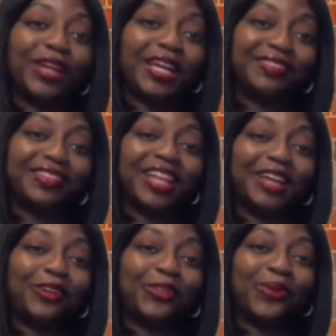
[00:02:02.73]
hit the like
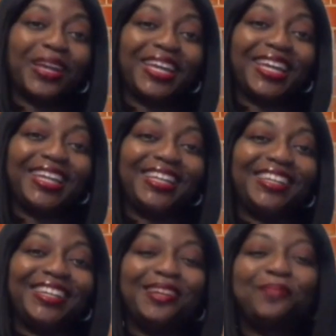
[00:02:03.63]
on the way in,
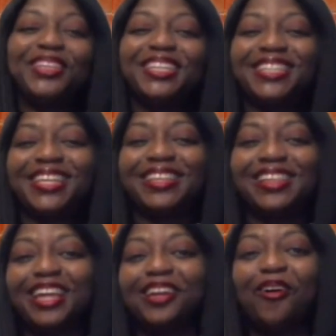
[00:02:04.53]
please hit the
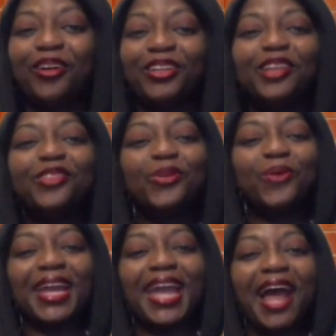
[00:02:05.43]
like on the
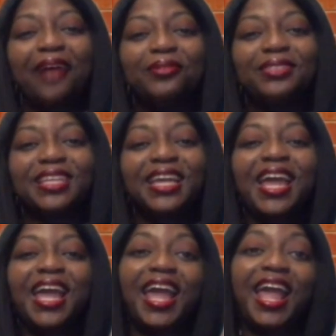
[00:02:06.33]
way out.
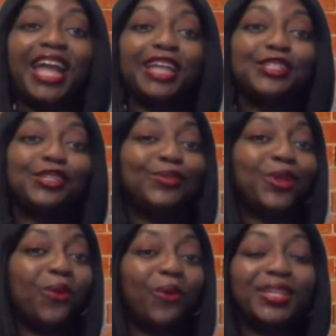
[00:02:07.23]
And you know
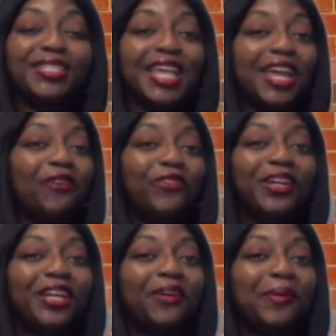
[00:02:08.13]
what we say over
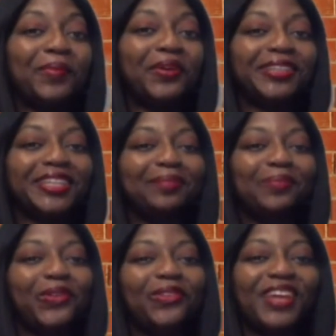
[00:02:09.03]
here on Marlene
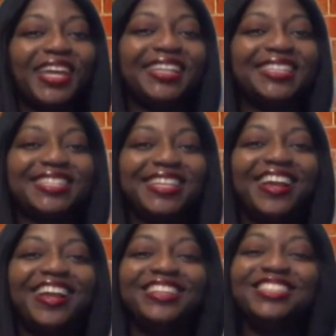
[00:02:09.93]
Motivates
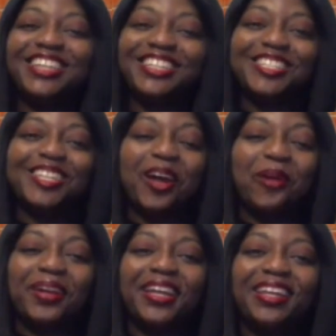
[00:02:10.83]
just know
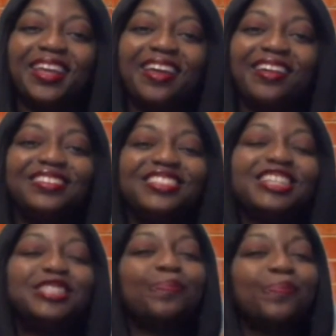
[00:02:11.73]
it,
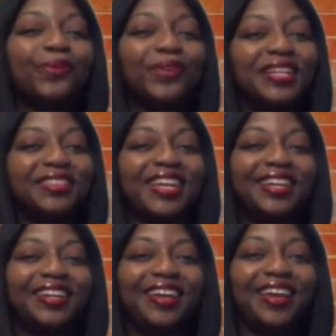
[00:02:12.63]
just breathe
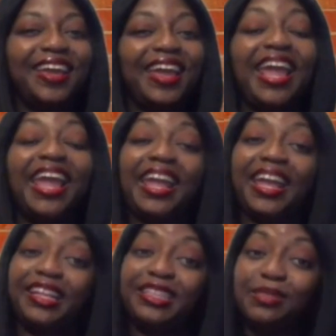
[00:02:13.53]
it,
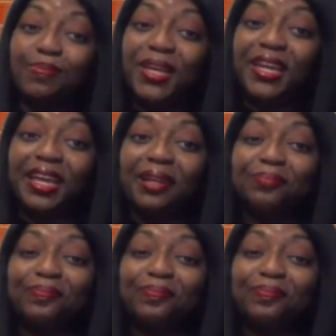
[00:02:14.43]
and be it,